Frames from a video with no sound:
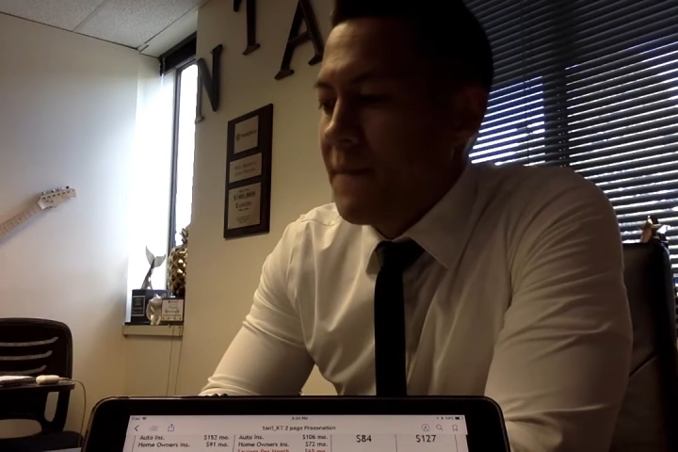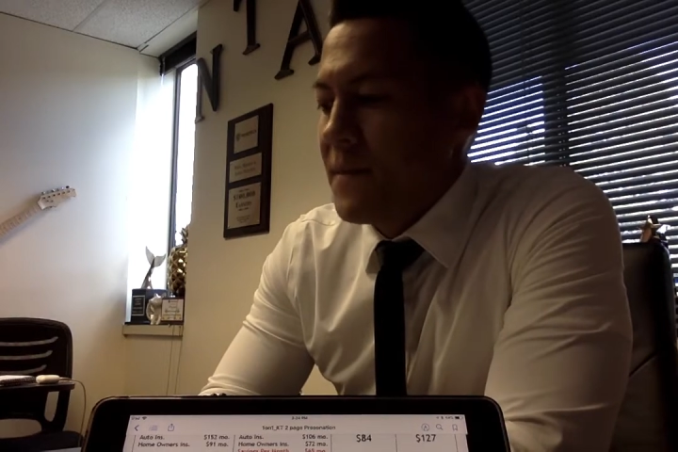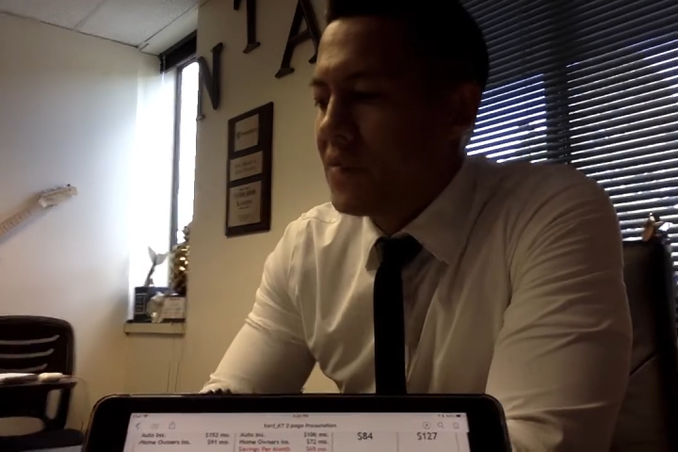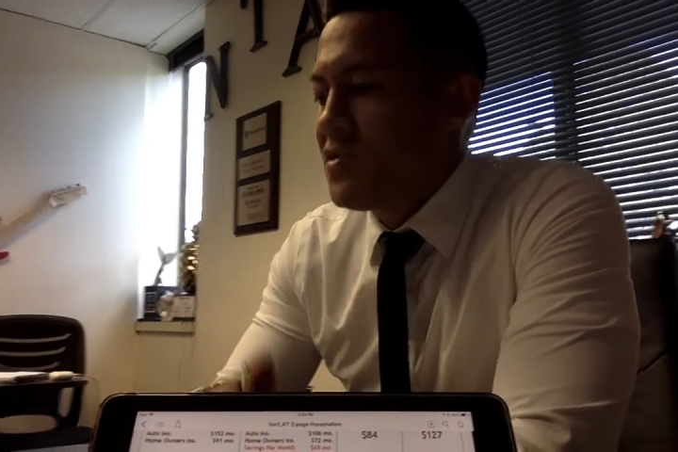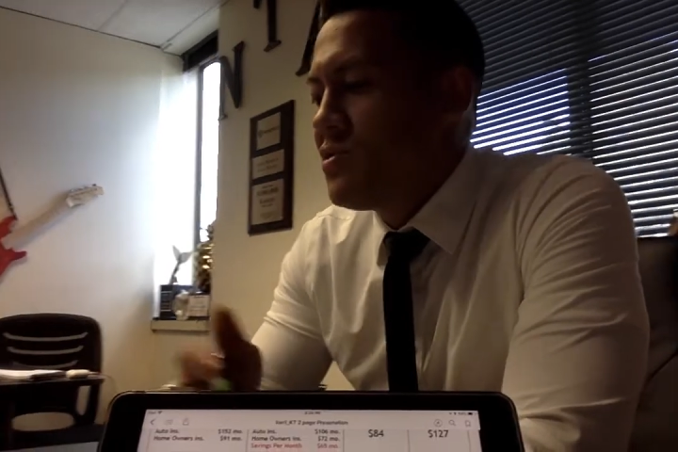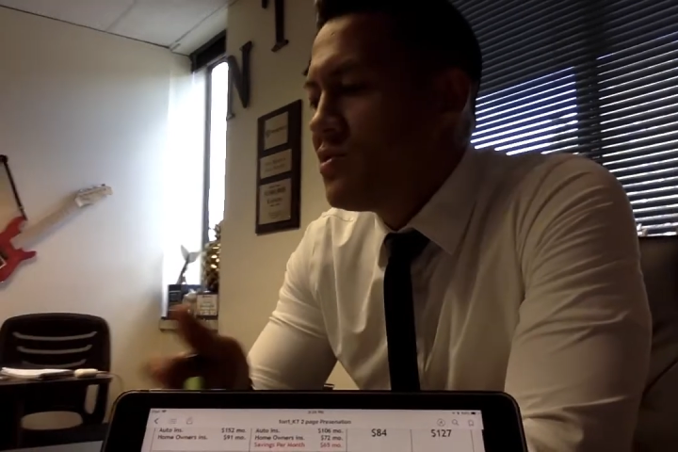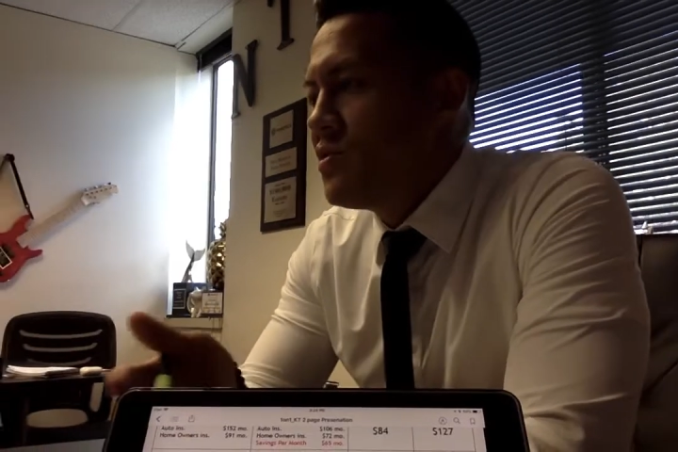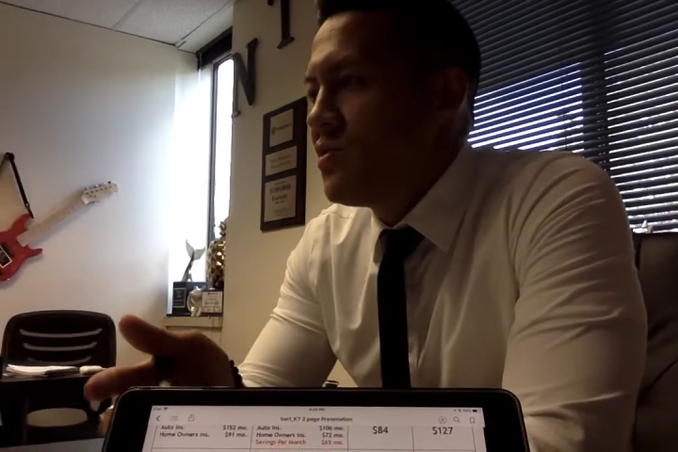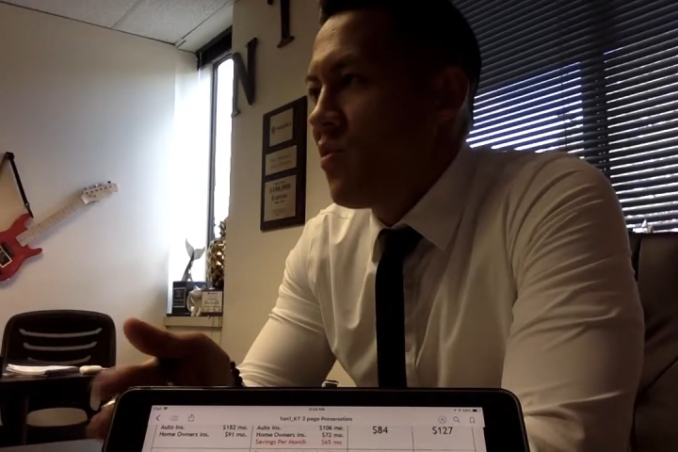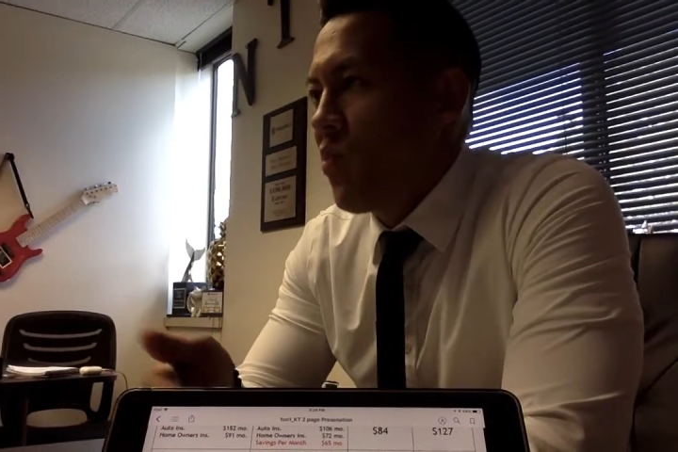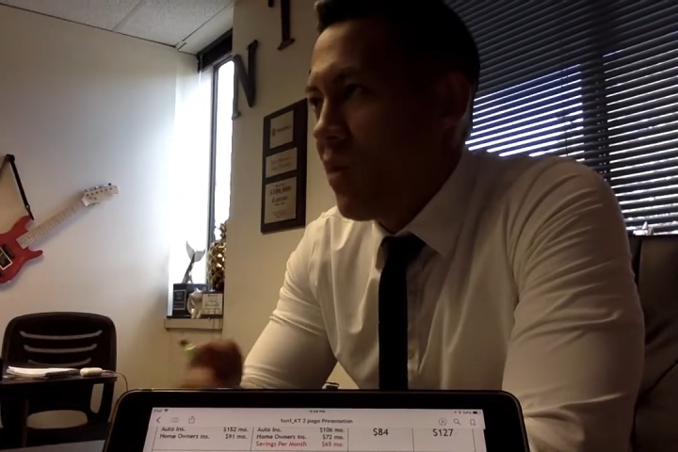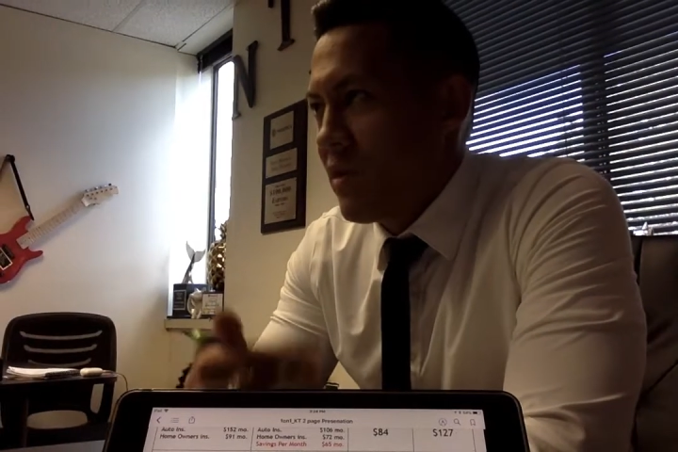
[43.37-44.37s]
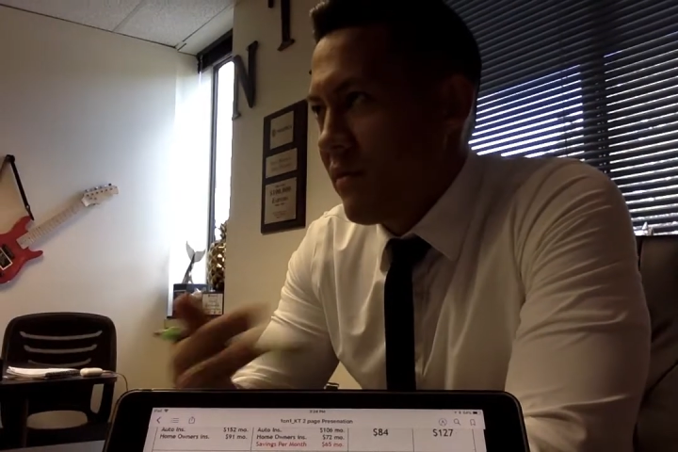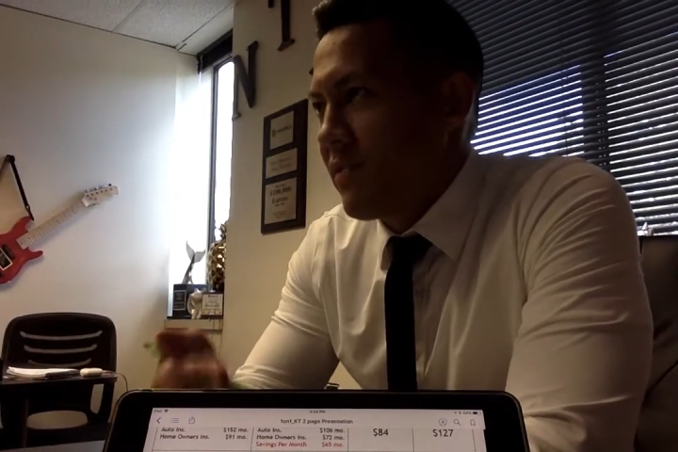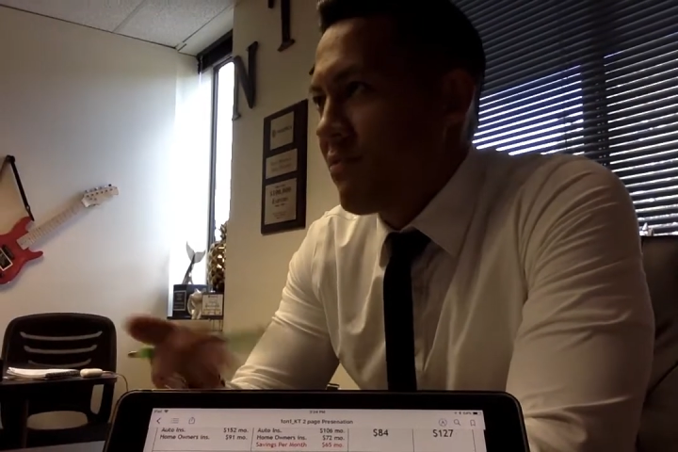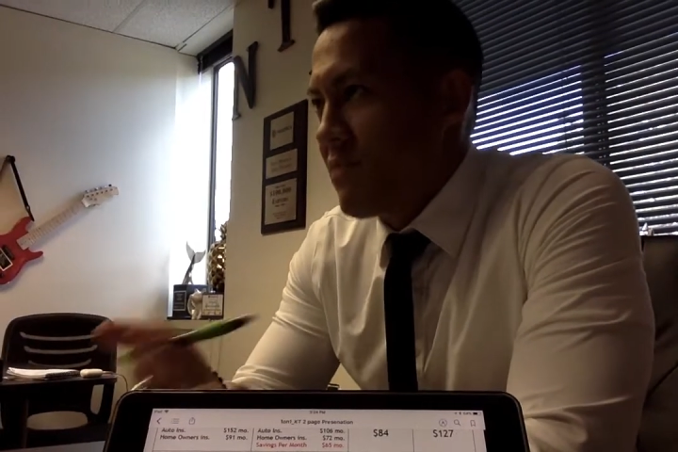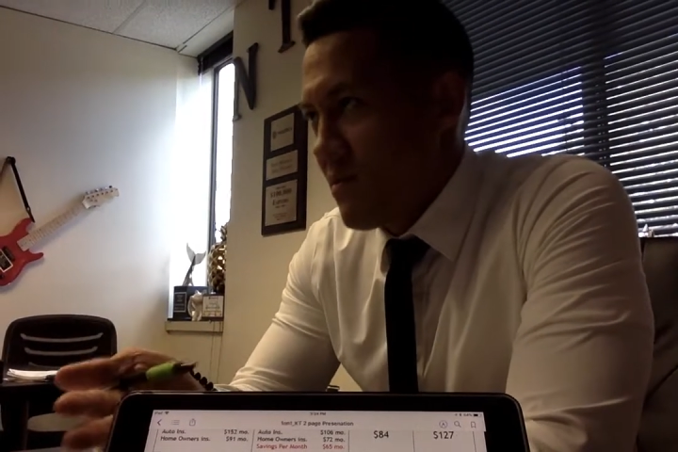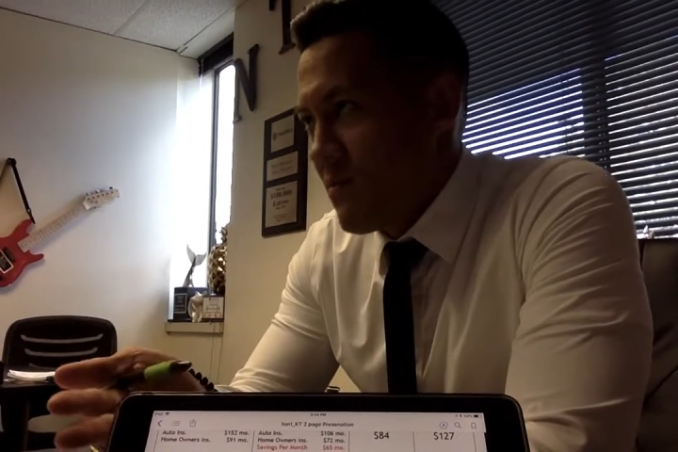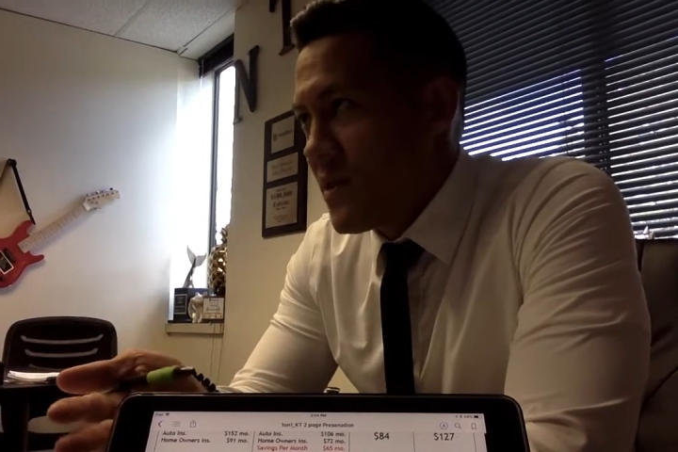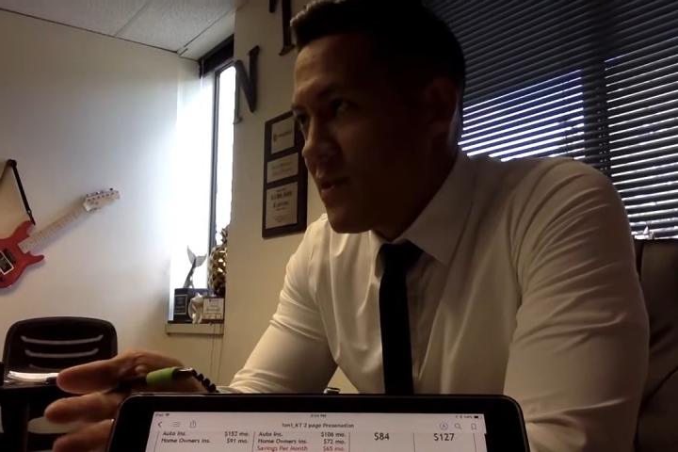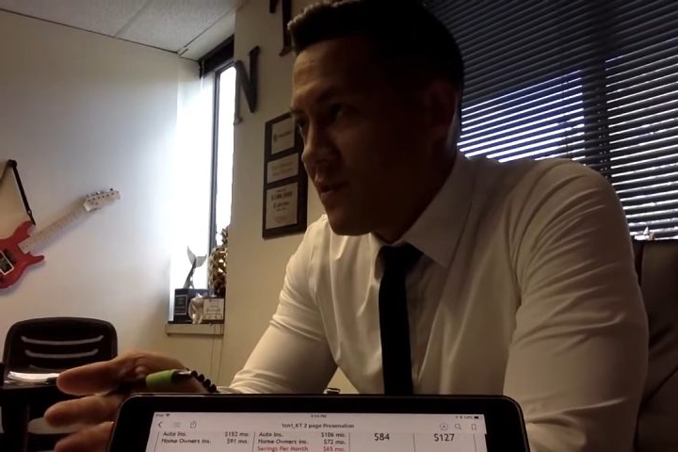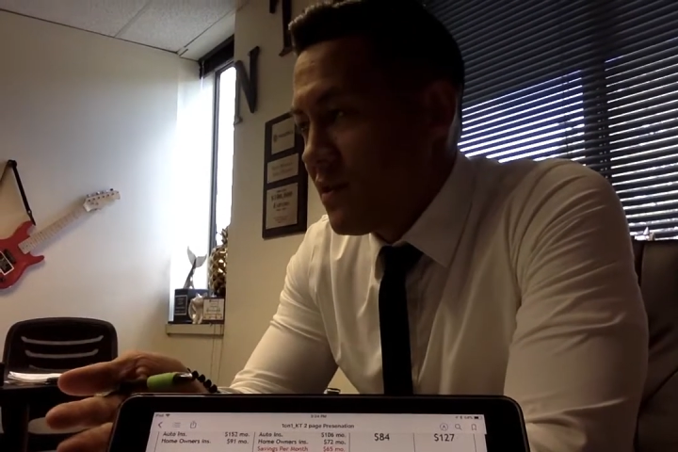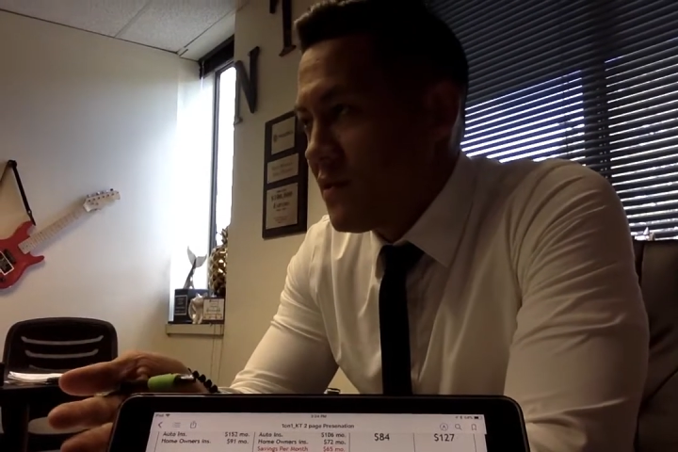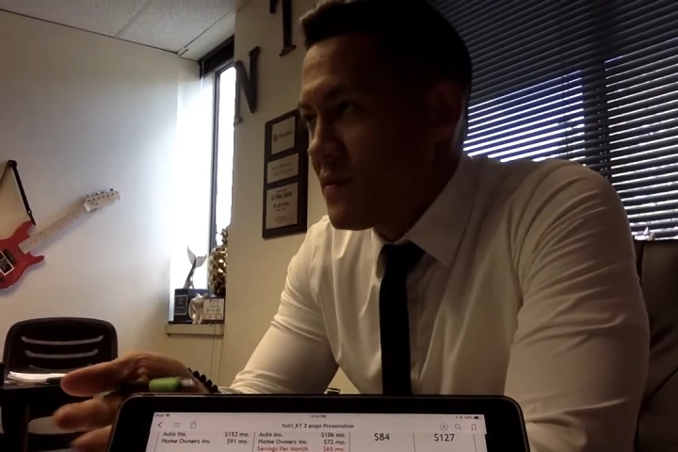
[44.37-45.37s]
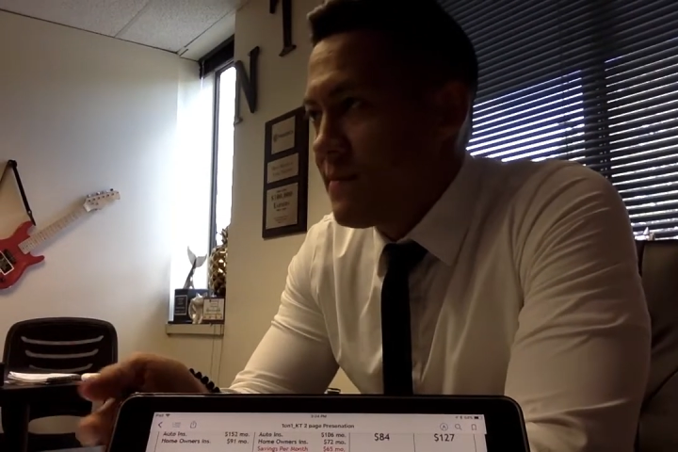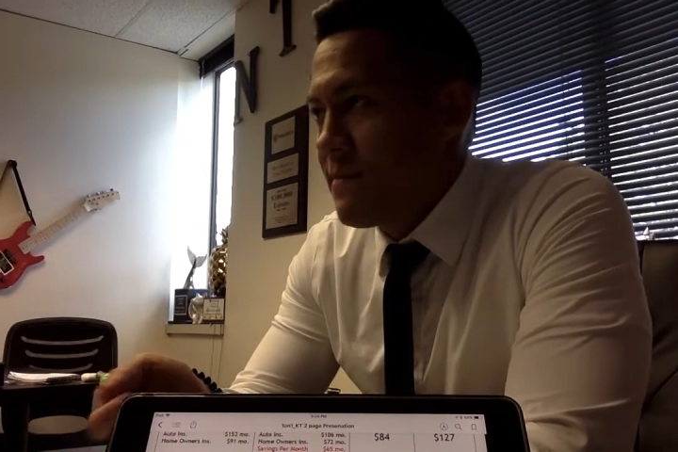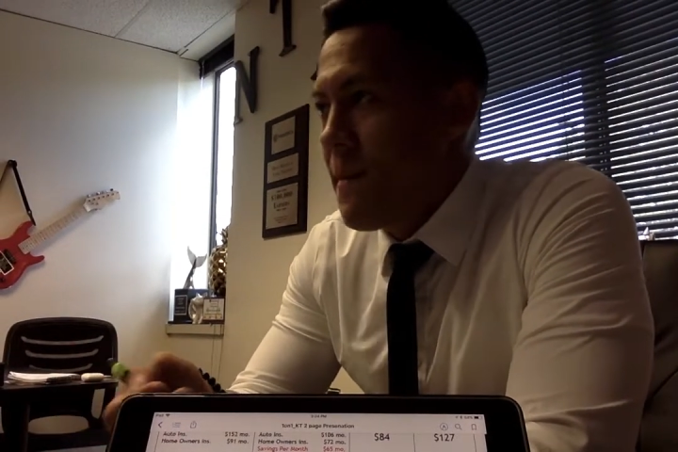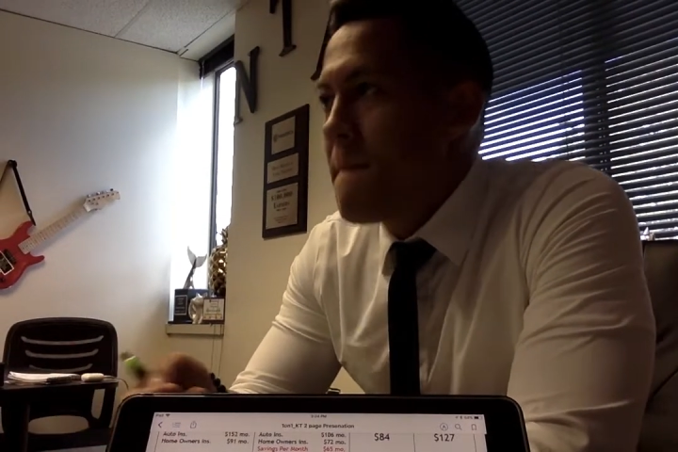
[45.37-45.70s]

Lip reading: that's usually due to one of 3 reasons.